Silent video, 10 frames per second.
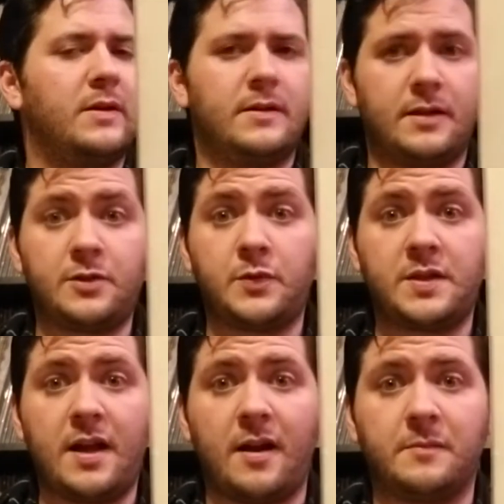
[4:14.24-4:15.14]
This was
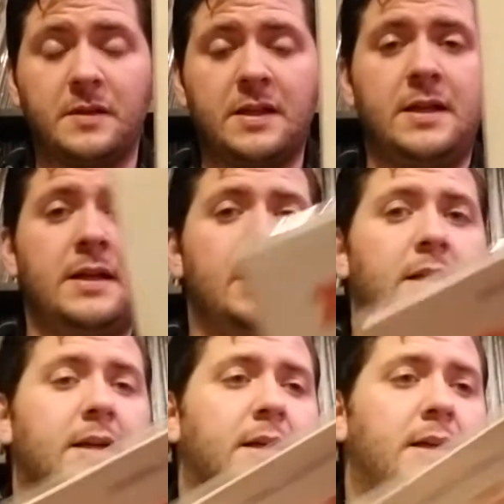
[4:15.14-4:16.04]
there.
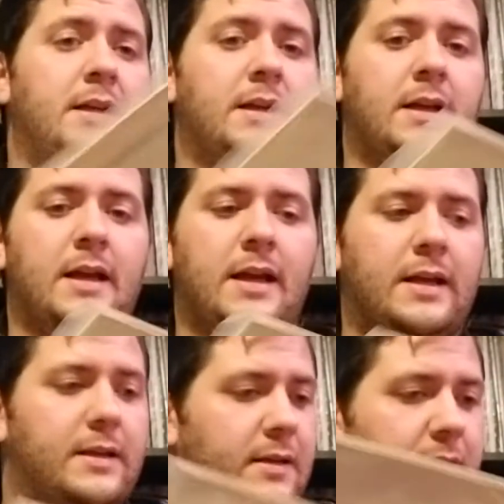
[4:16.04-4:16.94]
And